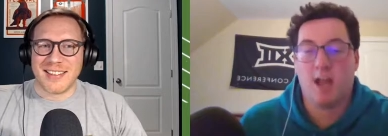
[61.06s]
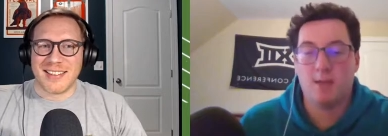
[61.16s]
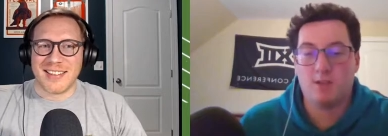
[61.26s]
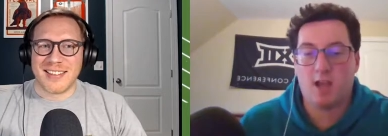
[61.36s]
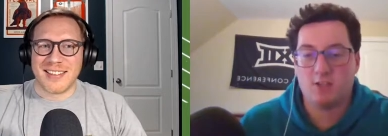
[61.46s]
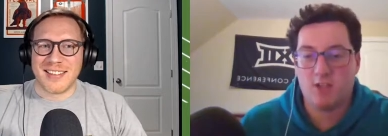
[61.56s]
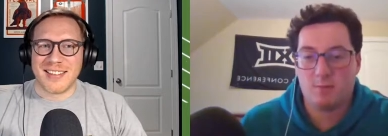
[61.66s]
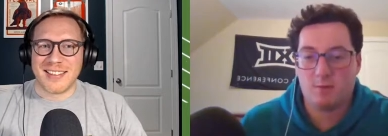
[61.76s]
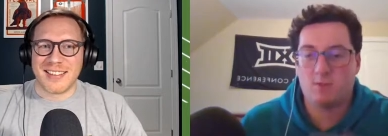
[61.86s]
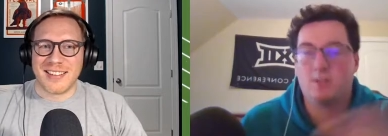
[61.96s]
Speaker 1: again, I am Josh
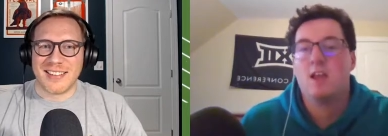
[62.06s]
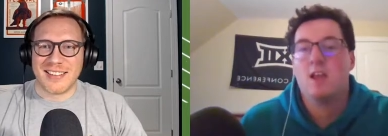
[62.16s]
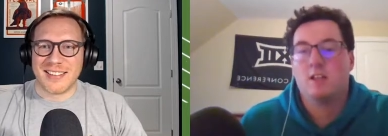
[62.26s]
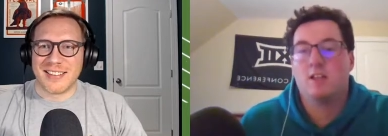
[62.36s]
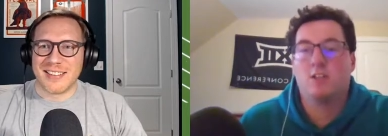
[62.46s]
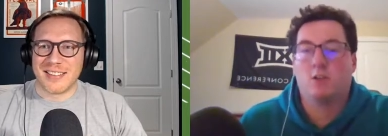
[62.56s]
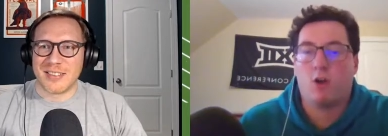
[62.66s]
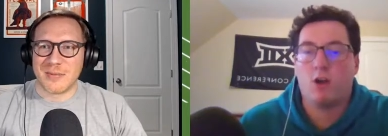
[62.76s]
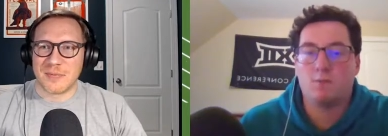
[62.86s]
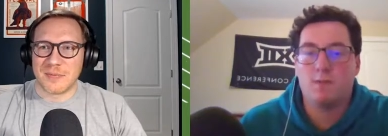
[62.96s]
Neighbors. Lindsay
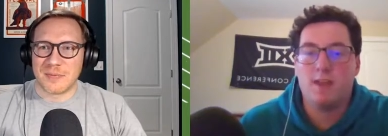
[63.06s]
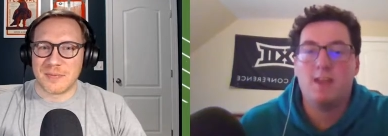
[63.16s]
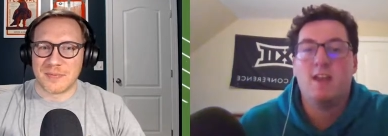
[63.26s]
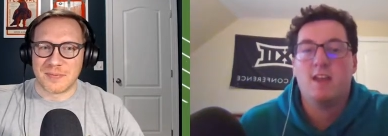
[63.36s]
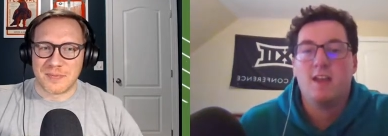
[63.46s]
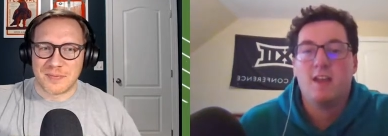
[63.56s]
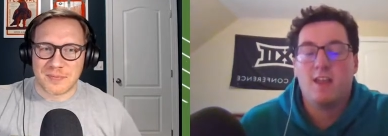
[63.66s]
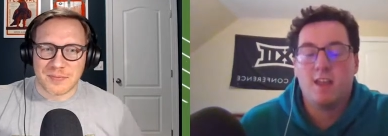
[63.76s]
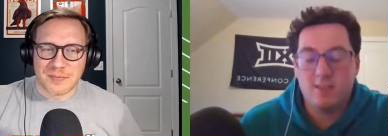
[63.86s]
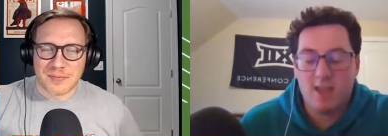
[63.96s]
Crosby
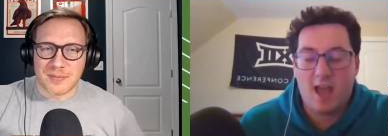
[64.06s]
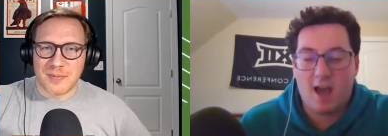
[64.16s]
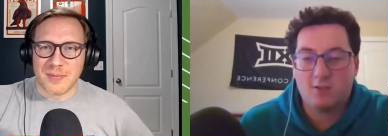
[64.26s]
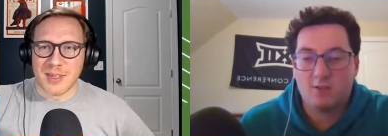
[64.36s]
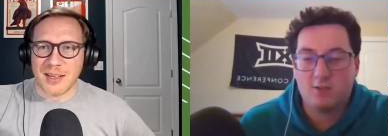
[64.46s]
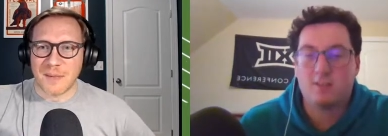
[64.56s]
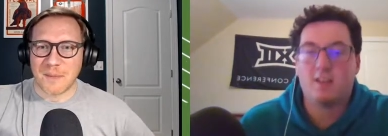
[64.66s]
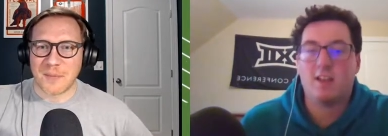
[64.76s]
in the house.